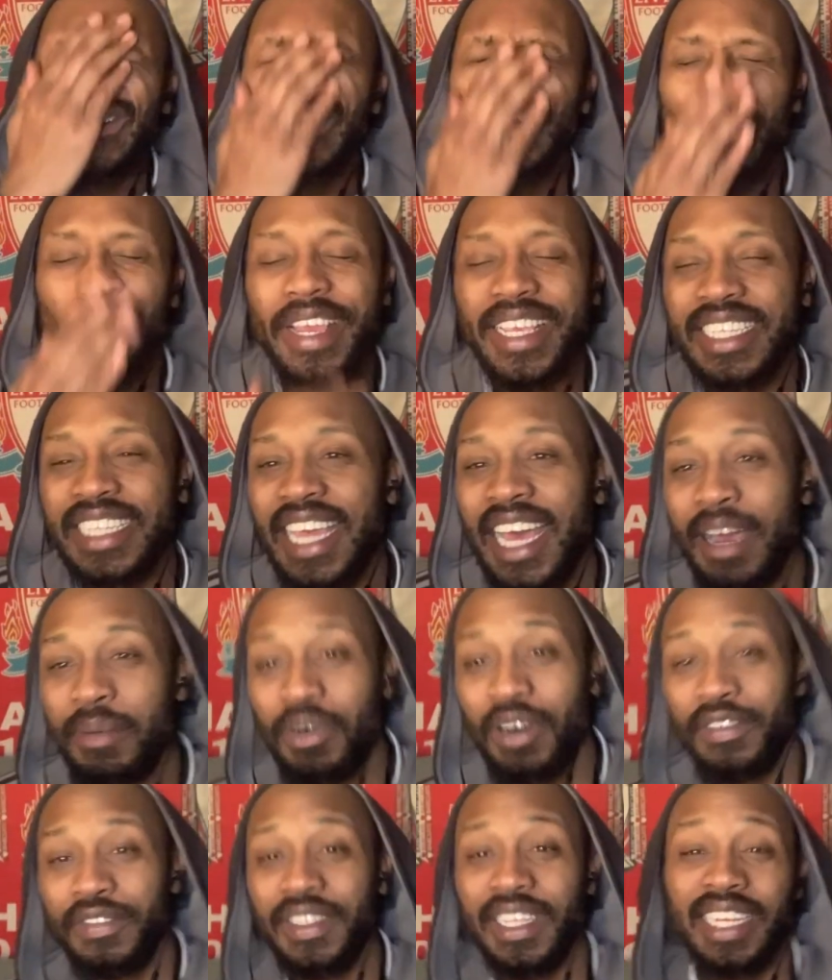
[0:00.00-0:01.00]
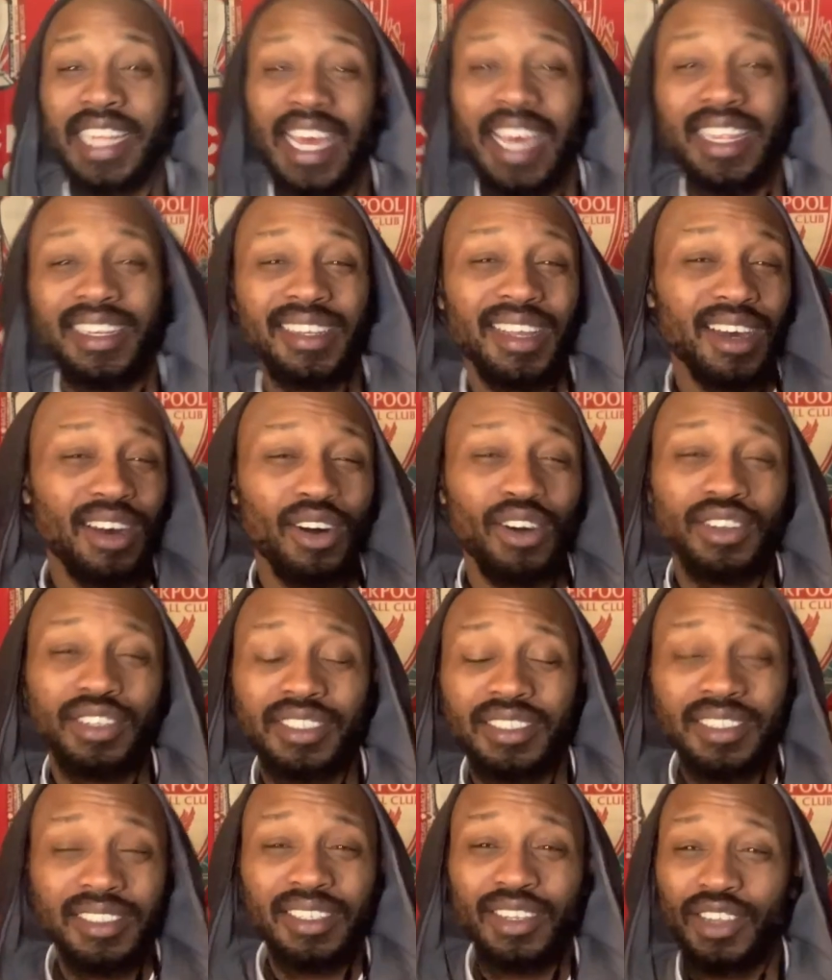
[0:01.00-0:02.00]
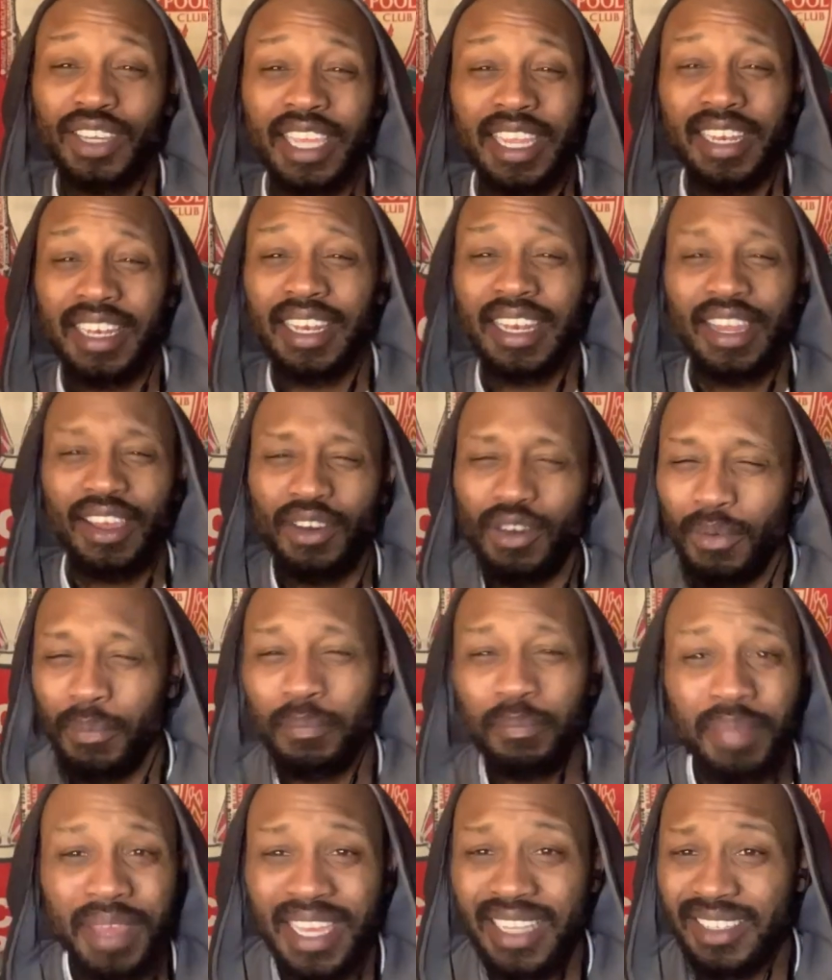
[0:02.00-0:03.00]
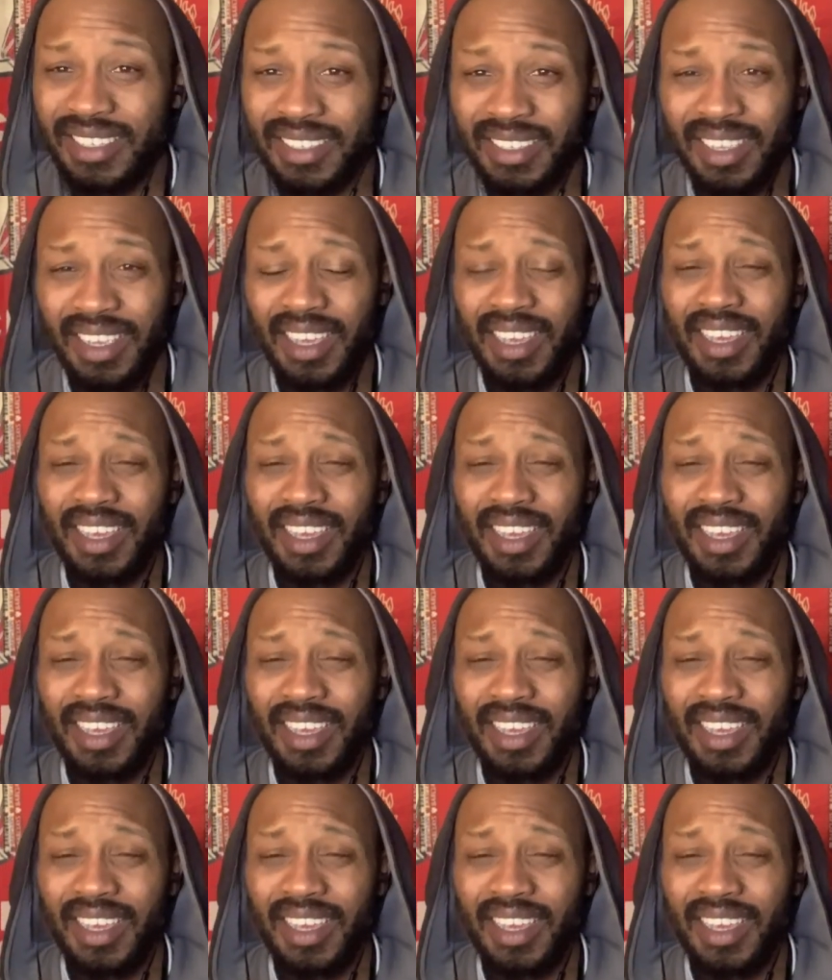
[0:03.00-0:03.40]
West Ham after that, on looking on bits.